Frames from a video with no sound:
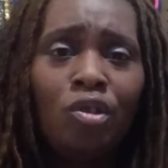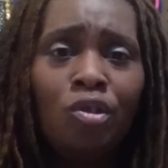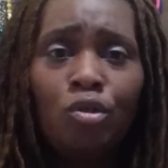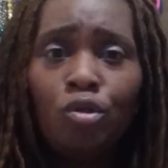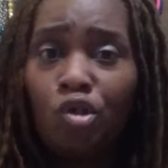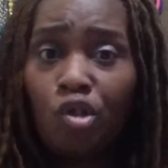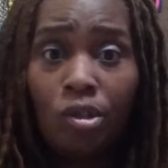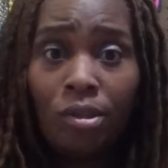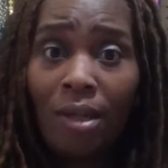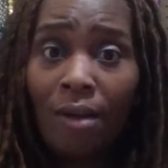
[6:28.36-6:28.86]

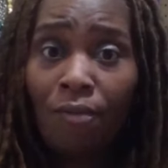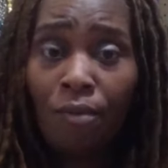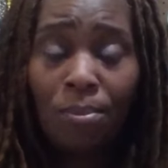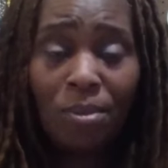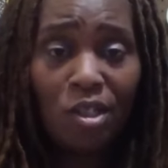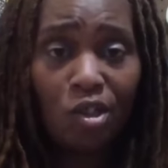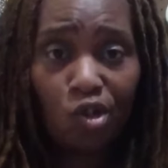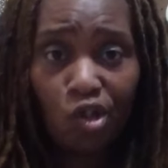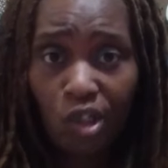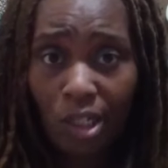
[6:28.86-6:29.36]
should never
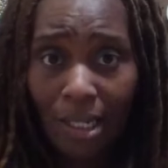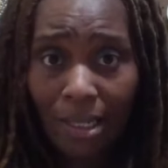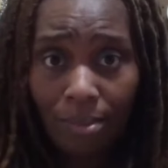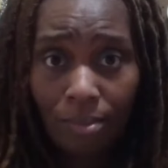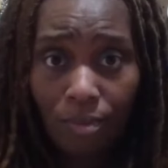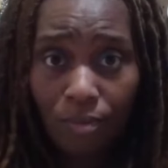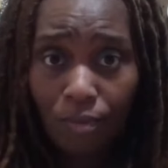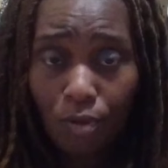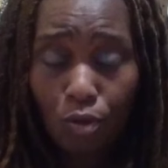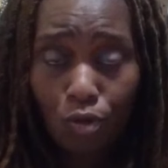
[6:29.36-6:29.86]
be ashamed
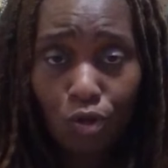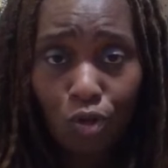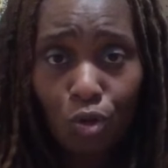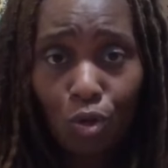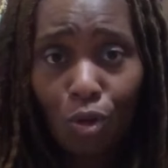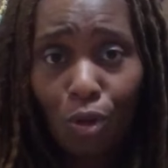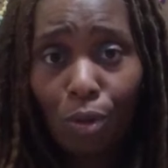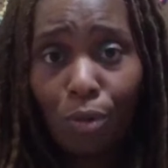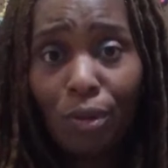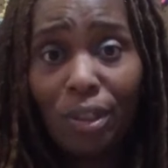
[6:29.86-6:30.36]
of your
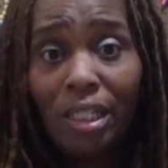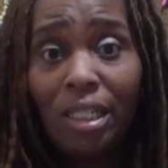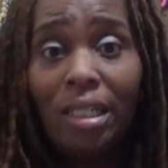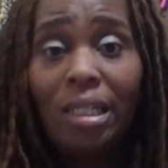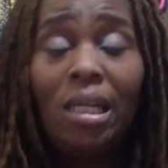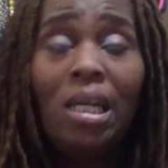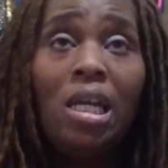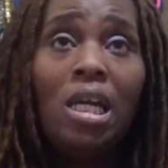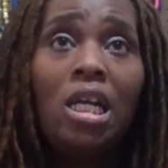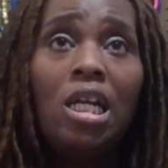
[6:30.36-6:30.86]

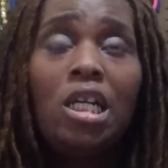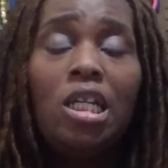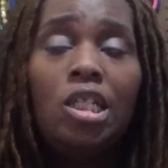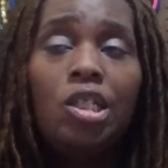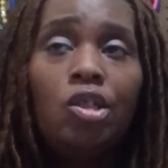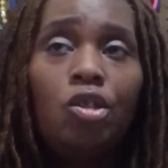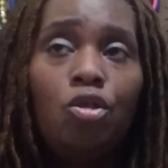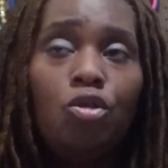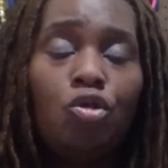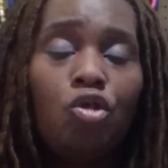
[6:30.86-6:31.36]
story.
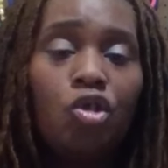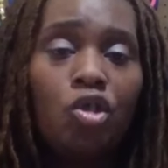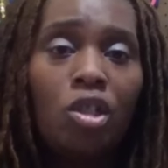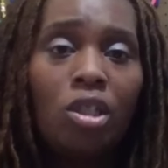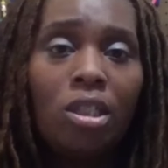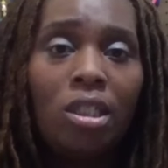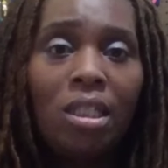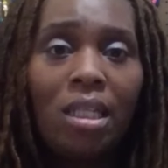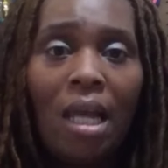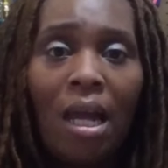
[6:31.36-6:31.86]
You
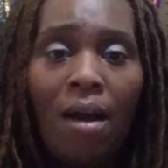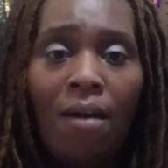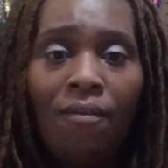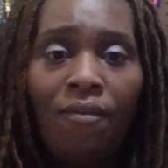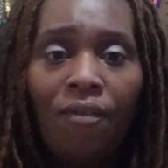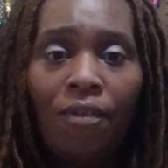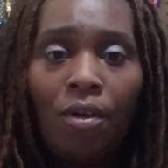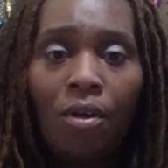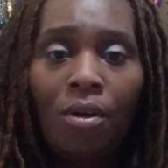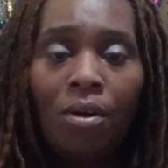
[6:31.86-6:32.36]
should
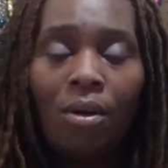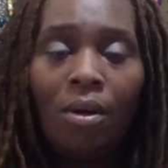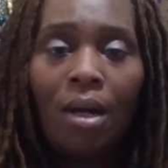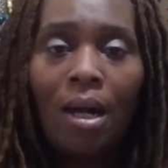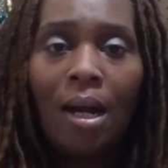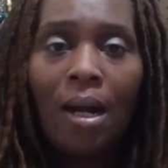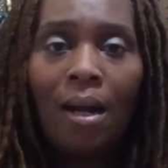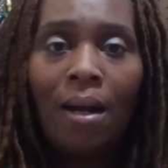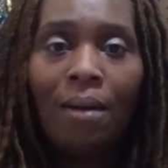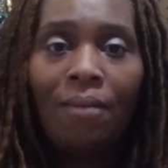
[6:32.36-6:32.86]
never
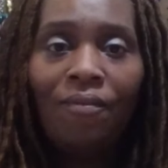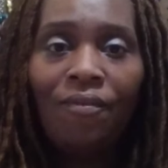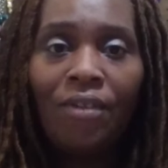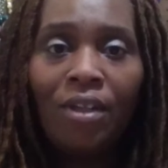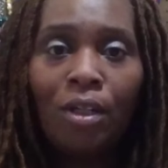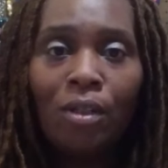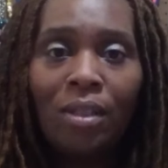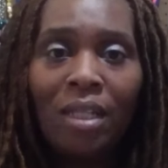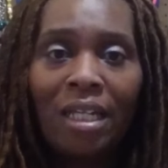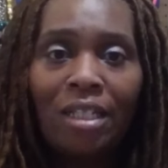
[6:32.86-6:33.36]

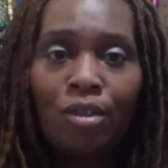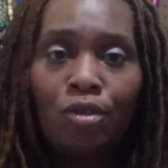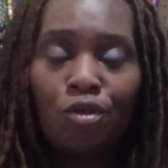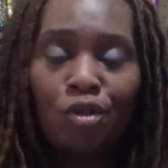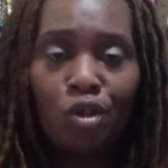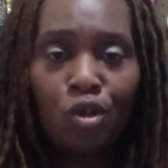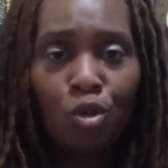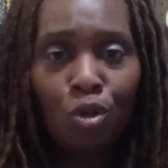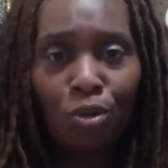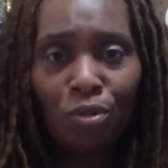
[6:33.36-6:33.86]
feel like your
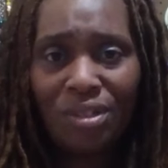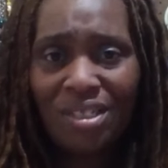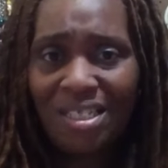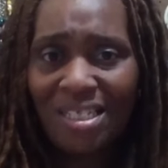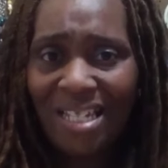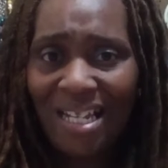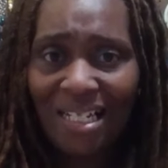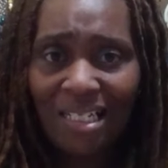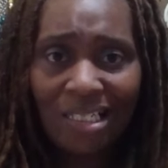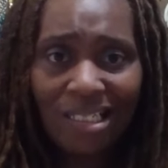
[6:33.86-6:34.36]
story is
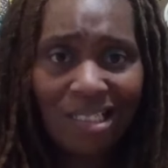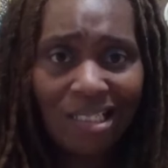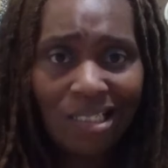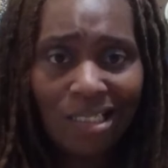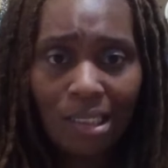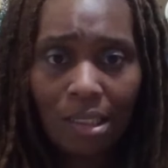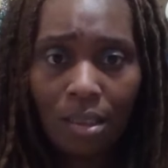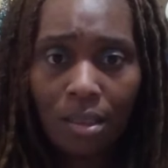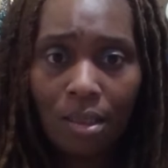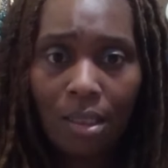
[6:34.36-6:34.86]
not
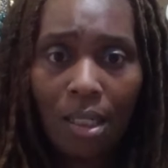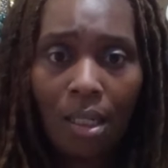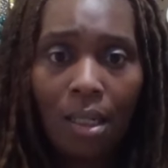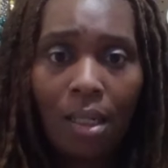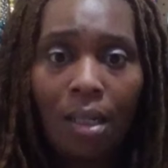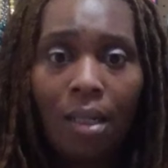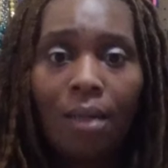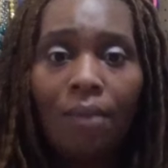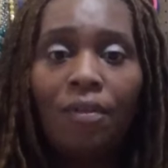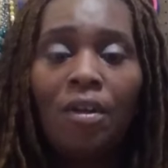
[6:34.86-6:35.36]
good
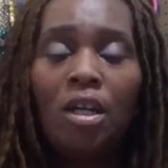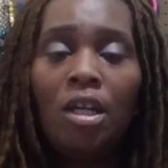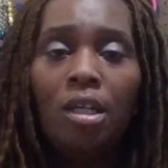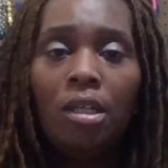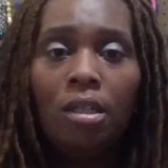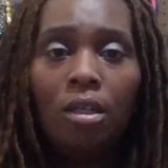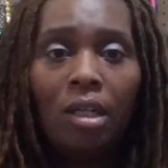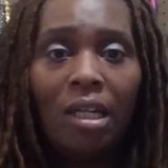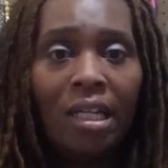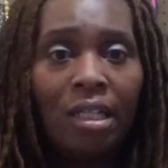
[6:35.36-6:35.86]
enough.
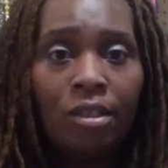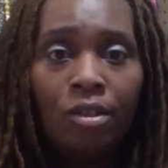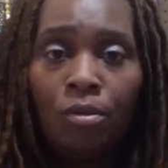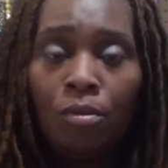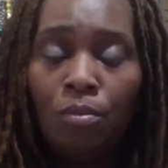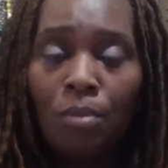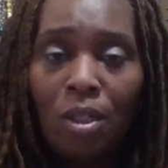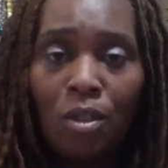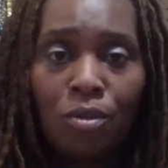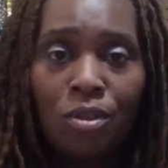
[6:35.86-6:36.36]
And you
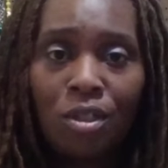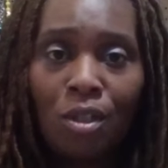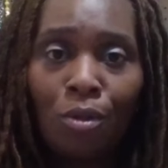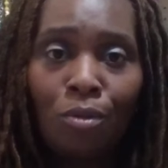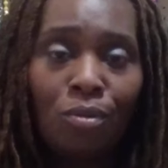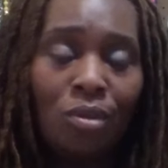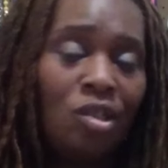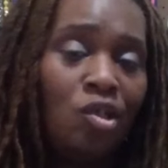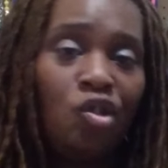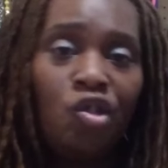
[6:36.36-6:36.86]
most
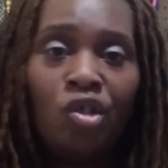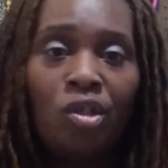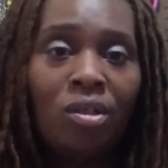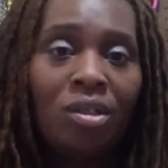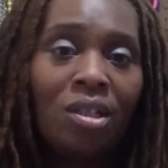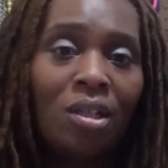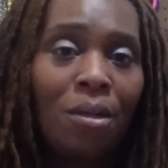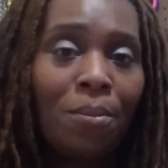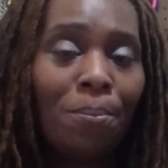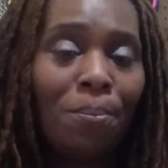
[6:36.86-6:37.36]
certainly
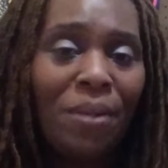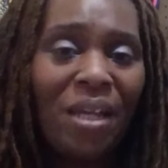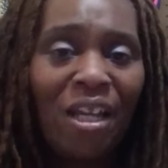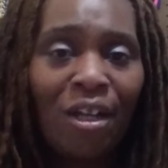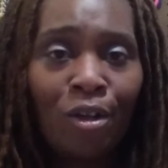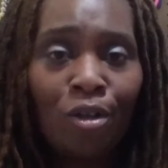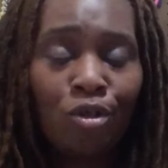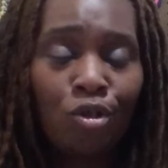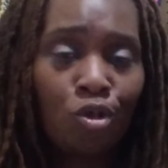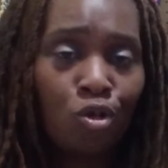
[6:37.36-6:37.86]
shouldn't
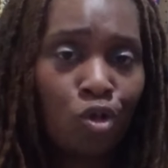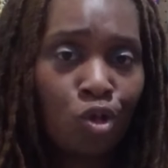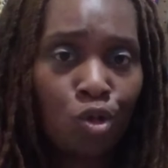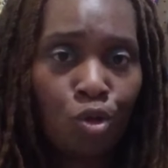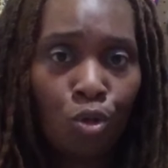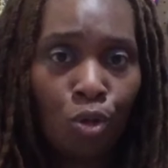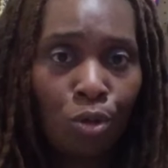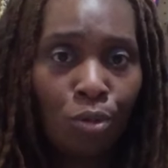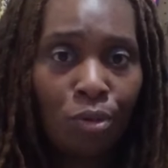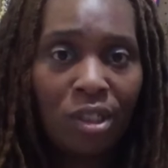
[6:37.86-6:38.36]
compare your
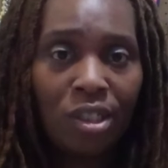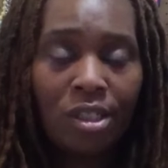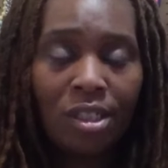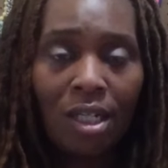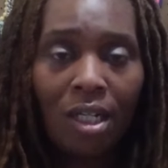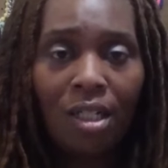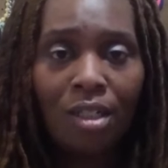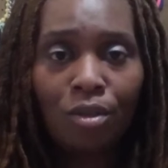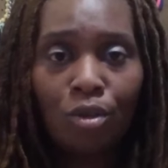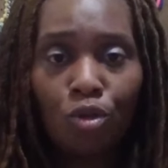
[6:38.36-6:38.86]
story
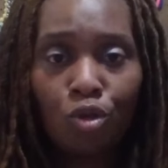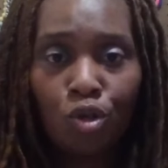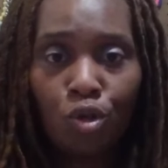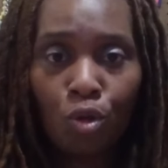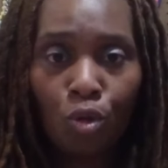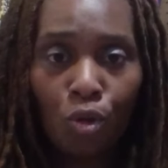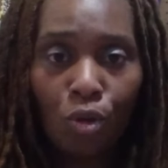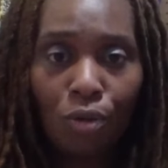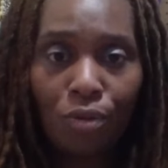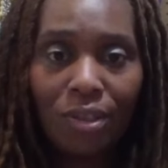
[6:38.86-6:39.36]
to other
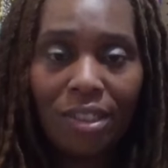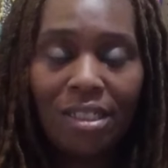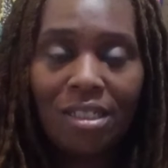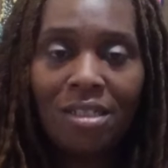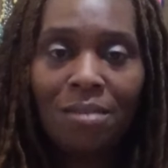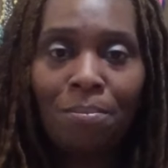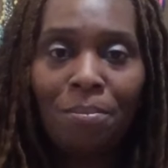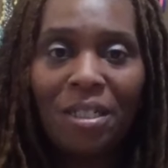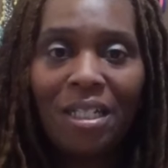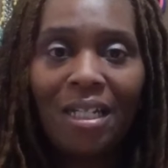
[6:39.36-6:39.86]

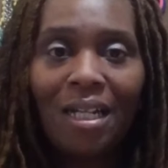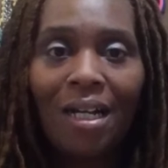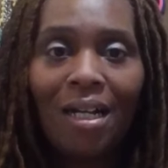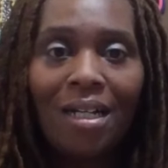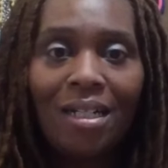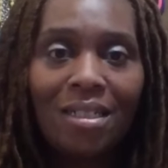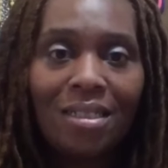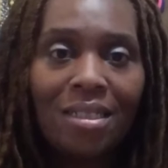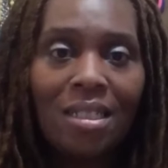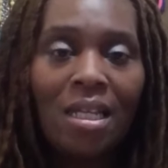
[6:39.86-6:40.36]
stories,
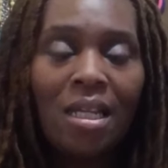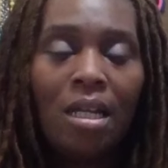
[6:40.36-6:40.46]
because